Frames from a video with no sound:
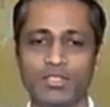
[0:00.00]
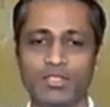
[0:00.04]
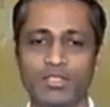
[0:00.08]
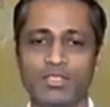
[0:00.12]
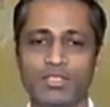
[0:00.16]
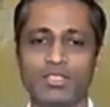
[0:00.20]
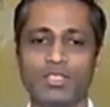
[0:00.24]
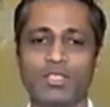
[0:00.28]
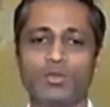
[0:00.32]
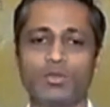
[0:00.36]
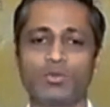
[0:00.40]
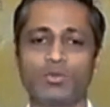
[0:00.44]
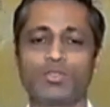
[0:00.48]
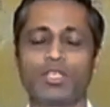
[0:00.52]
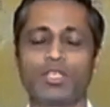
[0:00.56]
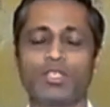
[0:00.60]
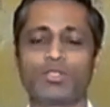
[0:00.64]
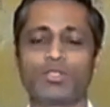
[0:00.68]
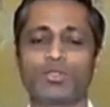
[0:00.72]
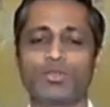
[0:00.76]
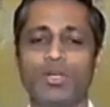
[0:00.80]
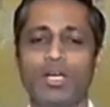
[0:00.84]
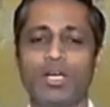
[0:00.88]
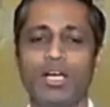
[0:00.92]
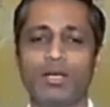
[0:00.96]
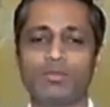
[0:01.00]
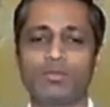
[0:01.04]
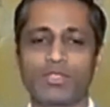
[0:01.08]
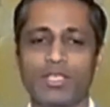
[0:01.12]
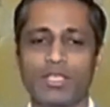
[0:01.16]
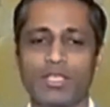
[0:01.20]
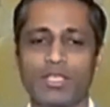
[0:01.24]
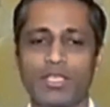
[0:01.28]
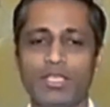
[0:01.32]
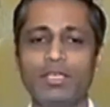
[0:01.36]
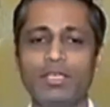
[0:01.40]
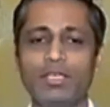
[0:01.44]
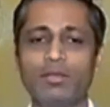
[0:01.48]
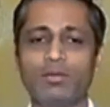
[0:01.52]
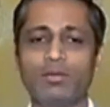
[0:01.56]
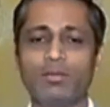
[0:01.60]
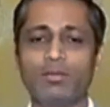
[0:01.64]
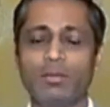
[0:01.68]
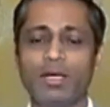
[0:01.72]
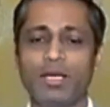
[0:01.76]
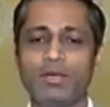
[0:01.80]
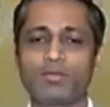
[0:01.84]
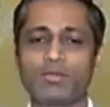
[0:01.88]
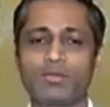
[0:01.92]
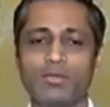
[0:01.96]
Now stretch your arms again,
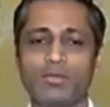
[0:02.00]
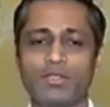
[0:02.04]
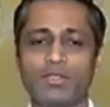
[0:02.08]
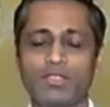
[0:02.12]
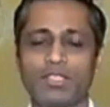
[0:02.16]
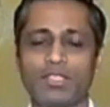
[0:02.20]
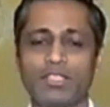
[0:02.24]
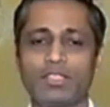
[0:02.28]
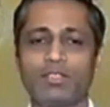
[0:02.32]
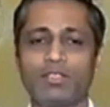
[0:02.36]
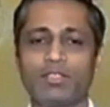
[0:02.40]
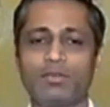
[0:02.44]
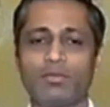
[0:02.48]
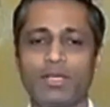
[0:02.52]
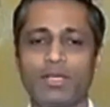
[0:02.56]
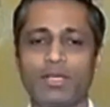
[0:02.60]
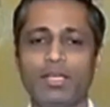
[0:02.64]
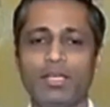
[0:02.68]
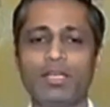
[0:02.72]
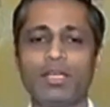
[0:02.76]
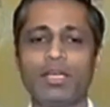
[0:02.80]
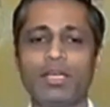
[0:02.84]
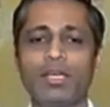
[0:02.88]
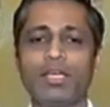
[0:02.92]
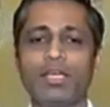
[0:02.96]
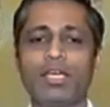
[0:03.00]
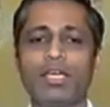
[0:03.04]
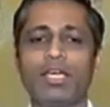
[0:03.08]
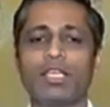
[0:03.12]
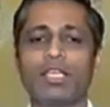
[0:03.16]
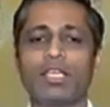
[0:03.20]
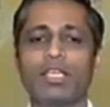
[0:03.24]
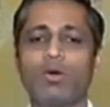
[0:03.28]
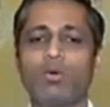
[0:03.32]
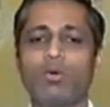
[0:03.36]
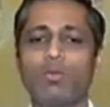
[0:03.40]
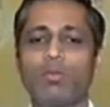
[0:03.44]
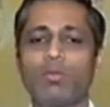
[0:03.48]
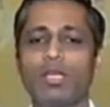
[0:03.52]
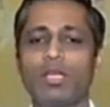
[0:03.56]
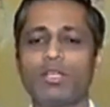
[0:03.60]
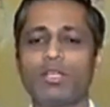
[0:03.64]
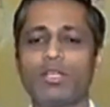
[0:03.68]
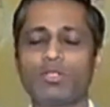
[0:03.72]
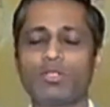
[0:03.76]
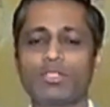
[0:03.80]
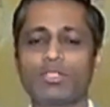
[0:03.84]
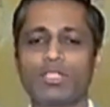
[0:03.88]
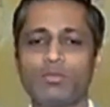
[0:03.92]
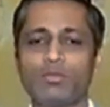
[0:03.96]
palms facing in the front. Now bend your
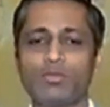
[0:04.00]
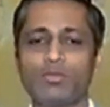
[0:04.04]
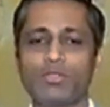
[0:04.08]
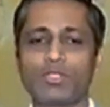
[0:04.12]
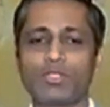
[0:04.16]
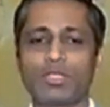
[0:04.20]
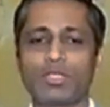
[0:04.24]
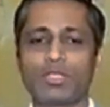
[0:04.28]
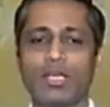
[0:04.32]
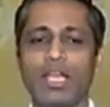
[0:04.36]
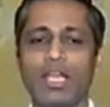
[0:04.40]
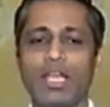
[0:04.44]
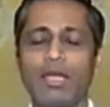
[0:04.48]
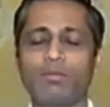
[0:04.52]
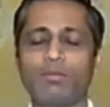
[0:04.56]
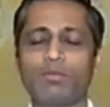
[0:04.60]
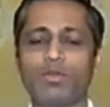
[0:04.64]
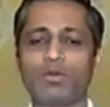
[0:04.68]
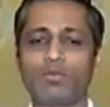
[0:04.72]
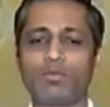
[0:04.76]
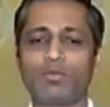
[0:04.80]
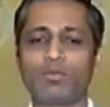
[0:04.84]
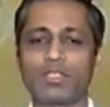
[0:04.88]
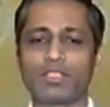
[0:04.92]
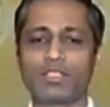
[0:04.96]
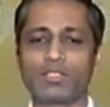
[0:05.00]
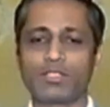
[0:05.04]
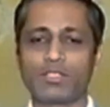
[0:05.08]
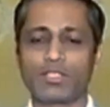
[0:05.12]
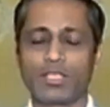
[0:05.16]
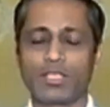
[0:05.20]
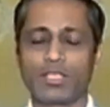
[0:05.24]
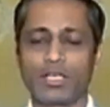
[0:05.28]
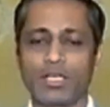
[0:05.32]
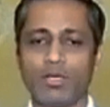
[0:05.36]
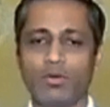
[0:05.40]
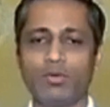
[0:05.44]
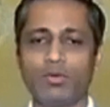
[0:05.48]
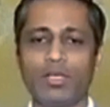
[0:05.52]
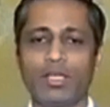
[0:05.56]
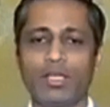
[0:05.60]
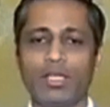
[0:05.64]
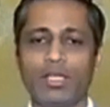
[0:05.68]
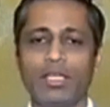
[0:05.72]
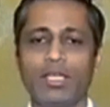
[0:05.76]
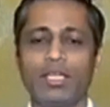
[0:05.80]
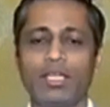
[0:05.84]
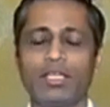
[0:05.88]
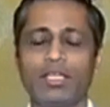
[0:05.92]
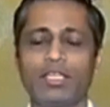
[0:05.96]
thumbs, wrap your fingers around.
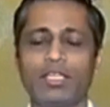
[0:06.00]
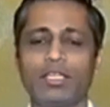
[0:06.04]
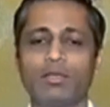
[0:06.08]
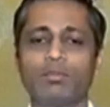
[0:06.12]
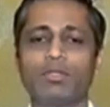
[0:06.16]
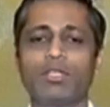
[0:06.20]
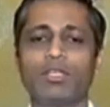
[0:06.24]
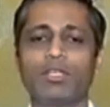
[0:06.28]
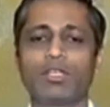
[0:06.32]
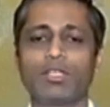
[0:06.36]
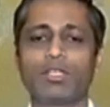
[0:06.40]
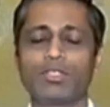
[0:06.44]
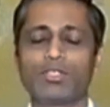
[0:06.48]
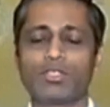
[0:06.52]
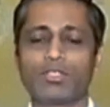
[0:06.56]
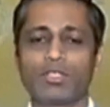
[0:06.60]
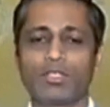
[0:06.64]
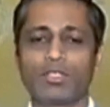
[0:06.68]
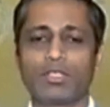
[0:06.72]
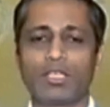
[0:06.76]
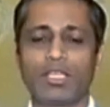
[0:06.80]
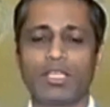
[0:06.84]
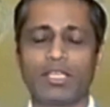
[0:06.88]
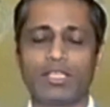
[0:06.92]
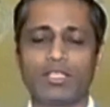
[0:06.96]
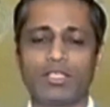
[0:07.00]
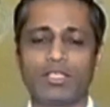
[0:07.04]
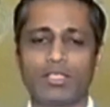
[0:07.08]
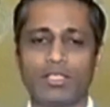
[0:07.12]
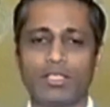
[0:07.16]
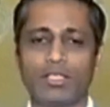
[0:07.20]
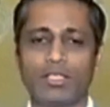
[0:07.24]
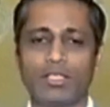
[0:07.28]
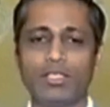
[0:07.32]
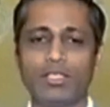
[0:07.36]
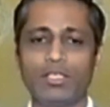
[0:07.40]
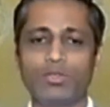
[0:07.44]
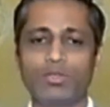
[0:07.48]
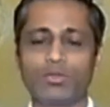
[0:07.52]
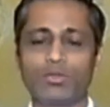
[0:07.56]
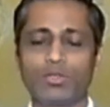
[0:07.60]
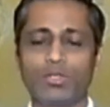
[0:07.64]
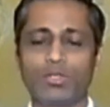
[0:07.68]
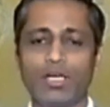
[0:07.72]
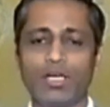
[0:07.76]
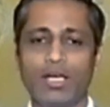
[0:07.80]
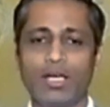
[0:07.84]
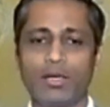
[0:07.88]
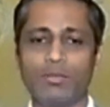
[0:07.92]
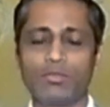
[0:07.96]
Keep the wrist 90 degree to your
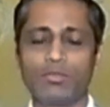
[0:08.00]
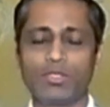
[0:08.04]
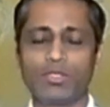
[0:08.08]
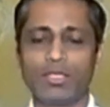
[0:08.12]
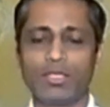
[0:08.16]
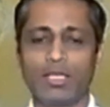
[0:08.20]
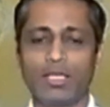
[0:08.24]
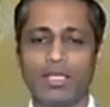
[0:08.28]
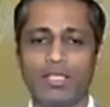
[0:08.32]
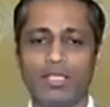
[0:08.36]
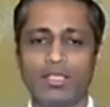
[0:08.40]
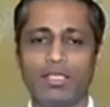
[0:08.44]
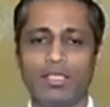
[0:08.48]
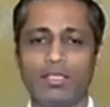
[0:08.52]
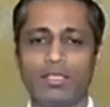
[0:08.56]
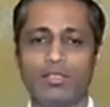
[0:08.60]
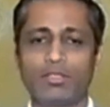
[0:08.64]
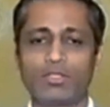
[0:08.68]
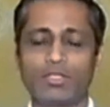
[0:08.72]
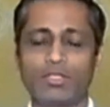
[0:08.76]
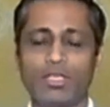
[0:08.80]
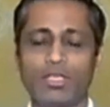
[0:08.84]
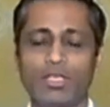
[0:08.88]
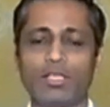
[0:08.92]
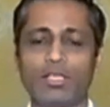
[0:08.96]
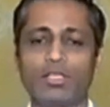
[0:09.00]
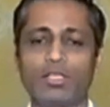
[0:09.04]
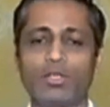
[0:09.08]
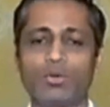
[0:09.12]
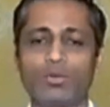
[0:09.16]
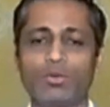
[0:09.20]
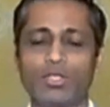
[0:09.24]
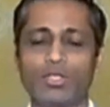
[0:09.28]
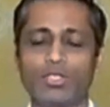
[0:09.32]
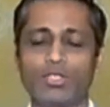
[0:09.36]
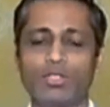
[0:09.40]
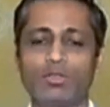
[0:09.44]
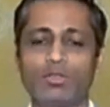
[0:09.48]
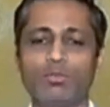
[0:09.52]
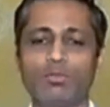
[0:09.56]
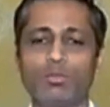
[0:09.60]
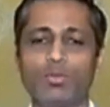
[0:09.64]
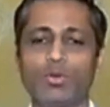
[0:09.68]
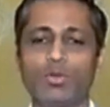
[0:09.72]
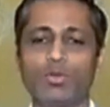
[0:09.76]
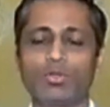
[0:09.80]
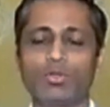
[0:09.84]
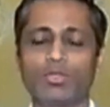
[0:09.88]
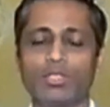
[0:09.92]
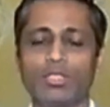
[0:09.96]
arms and then start the rotation
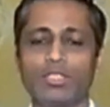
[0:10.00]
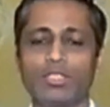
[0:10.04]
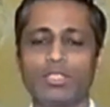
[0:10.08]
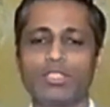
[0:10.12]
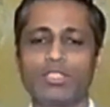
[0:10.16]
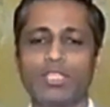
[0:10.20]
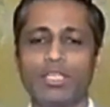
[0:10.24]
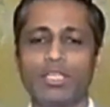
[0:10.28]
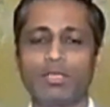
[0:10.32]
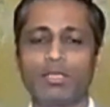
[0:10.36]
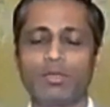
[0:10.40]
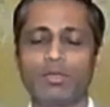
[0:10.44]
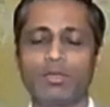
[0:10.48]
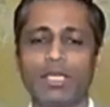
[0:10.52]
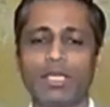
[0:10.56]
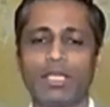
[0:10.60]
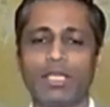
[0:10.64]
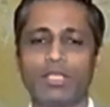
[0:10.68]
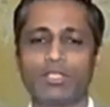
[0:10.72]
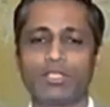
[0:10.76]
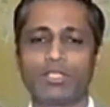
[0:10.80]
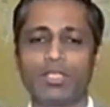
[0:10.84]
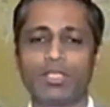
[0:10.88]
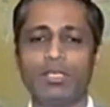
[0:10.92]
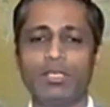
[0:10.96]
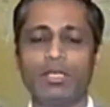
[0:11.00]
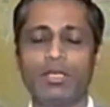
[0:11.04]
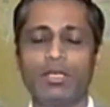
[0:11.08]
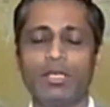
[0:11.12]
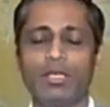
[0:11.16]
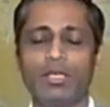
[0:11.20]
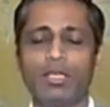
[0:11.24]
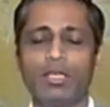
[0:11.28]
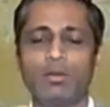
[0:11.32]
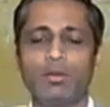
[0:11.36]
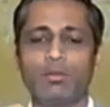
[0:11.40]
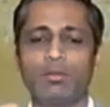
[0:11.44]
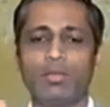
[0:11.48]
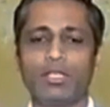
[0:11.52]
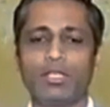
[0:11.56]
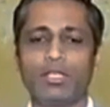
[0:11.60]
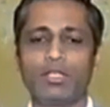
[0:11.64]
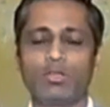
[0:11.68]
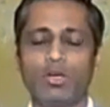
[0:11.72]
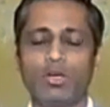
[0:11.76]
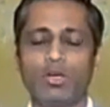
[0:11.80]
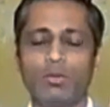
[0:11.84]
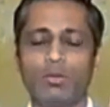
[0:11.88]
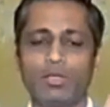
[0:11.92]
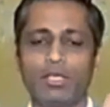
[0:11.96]
both in same direction. Breathe
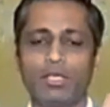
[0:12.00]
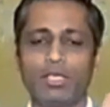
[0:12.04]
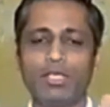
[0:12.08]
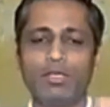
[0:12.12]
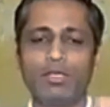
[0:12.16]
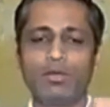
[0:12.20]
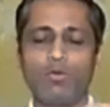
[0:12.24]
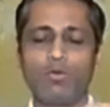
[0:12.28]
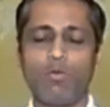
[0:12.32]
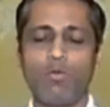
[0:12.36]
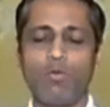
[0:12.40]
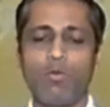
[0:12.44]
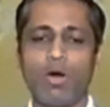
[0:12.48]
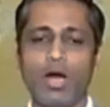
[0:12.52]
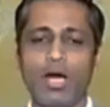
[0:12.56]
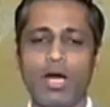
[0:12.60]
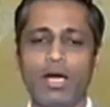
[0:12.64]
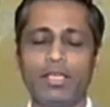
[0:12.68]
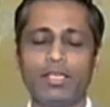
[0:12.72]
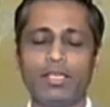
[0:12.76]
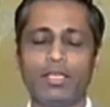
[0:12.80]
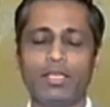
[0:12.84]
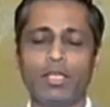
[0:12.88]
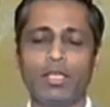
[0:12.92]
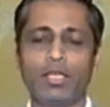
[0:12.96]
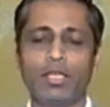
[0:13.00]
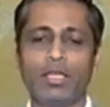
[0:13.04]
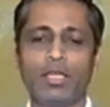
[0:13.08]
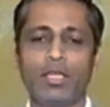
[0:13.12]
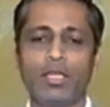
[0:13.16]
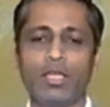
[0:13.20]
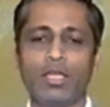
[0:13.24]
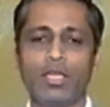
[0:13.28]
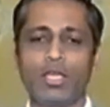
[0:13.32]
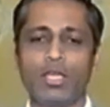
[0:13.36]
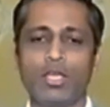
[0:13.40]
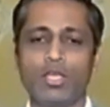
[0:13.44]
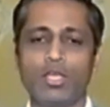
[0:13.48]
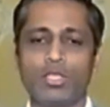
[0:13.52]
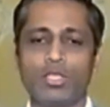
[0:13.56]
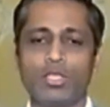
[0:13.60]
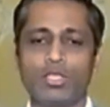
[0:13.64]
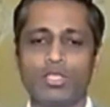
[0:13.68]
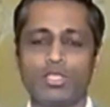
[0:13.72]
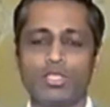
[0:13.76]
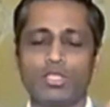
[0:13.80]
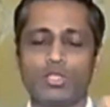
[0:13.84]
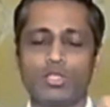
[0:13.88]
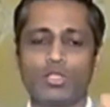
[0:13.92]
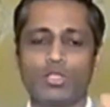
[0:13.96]
normally. 1,
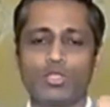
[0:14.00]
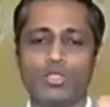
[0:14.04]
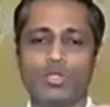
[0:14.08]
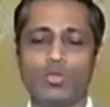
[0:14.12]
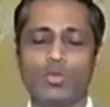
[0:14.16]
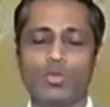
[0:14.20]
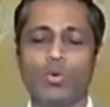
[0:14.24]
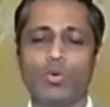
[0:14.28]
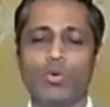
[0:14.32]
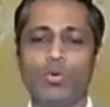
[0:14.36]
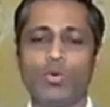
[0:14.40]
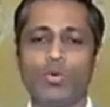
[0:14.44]
2,